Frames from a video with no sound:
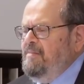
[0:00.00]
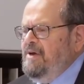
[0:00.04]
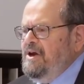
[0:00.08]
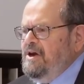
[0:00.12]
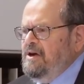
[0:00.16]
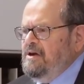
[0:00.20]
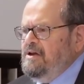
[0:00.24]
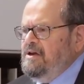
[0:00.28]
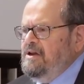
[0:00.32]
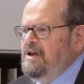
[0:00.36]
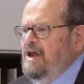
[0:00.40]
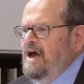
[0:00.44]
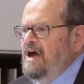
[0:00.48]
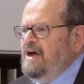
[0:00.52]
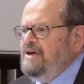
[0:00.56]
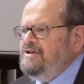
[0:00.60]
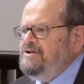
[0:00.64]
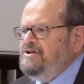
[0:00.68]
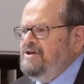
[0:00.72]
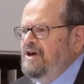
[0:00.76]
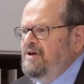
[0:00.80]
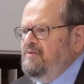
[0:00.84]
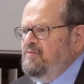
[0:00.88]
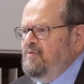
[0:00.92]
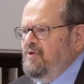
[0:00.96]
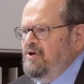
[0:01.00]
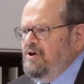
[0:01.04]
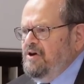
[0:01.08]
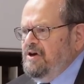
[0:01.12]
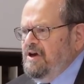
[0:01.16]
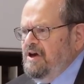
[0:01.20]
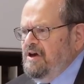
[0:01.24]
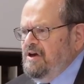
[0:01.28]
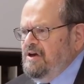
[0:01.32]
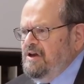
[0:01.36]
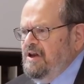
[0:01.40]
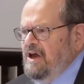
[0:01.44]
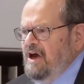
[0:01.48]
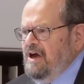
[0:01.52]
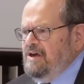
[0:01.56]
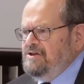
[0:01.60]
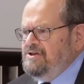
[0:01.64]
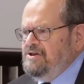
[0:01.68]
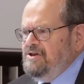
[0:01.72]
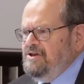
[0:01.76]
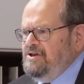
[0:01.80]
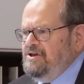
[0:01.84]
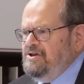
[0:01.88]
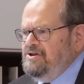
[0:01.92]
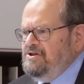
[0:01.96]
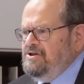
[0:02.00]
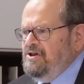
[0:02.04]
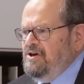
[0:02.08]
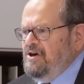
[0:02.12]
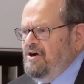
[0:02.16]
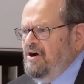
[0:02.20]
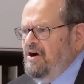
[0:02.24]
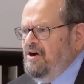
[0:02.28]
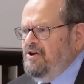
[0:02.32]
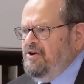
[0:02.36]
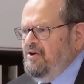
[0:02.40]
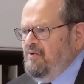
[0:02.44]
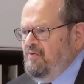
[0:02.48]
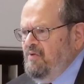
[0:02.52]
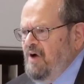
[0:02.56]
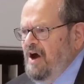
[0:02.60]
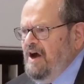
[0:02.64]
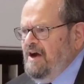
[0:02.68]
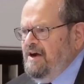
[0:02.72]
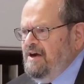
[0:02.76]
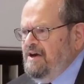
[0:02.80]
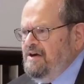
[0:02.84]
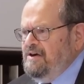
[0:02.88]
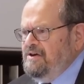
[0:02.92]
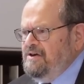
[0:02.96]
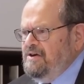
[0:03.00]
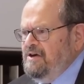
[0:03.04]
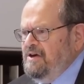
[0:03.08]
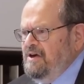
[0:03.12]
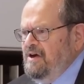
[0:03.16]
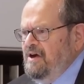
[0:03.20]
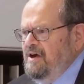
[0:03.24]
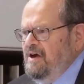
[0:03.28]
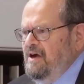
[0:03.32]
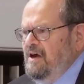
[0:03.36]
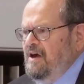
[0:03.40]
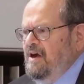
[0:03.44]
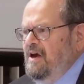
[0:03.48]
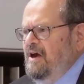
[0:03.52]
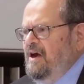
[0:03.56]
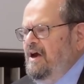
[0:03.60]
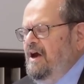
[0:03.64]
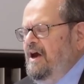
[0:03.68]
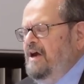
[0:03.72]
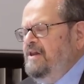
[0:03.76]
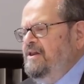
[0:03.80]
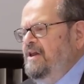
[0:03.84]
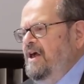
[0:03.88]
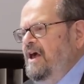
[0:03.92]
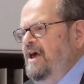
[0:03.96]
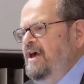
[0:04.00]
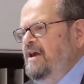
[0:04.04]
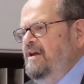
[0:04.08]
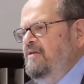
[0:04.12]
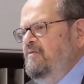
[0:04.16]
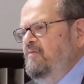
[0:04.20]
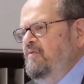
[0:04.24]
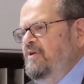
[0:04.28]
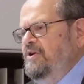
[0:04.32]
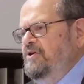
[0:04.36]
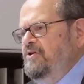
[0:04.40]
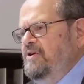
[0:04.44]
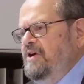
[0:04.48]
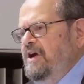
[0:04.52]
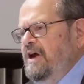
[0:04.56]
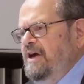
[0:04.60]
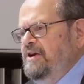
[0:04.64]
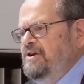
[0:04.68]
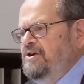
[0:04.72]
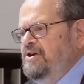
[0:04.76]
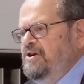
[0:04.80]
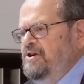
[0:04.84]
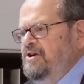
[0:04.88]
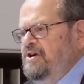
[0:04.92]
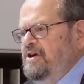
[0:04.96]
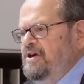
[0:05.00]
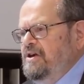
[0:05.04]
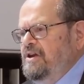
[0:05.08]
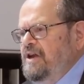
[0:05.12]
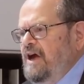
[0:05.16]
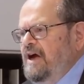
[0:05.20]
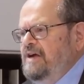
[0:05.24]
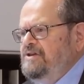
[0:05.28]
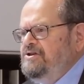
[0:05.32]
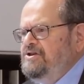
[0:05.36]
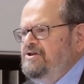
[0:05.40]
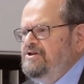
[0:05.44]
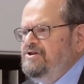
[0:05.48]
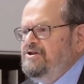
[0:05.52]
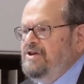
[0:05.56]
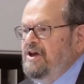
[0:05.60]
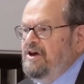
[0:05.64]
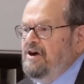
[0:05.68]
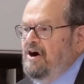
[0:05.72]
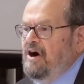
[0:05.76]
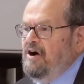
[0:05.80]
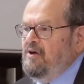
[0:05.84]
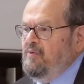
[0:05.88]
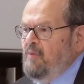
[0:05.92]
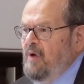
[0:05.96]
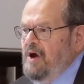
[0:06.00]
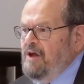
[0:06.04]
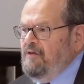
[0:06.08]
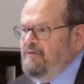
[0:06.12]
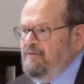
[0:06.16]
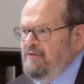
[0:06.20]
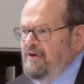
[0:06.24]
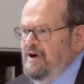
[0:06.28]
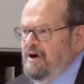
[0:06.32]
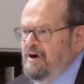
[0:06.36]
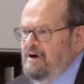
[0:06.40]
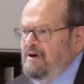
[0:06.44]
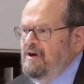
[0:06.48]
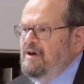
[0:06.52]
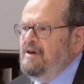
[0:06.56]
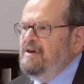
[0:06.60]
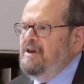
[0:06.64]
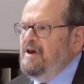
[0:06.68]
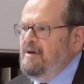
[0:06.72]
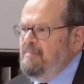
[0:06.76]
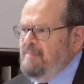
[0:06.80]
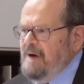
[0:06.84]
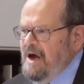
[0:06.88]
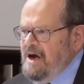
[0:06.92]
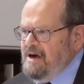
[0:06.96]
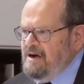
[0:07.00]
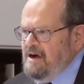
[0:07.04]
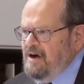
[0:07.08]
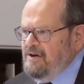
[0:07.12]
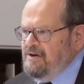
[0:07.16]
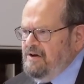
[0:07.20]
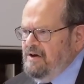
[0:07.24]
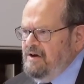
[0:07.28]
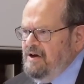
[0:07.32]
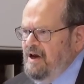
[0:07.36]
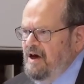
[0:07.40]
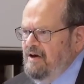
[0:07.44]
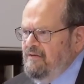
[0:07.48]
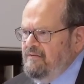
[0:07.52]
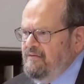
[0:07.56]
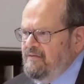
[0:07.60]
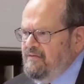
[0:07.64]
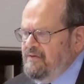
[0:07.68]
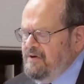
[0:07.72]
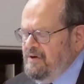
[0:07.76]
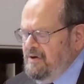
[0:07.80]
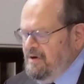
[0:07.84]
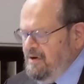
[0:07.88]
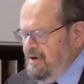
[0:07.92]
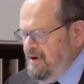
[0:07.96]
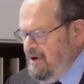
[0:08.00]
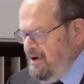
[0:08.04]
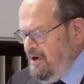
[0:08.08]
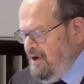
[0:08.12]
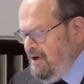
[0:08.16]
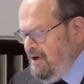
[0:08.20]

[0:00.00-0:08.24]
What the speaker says: the middle class and working classes are the right, and then when you get to the classes that are on welfare, they're back on the left.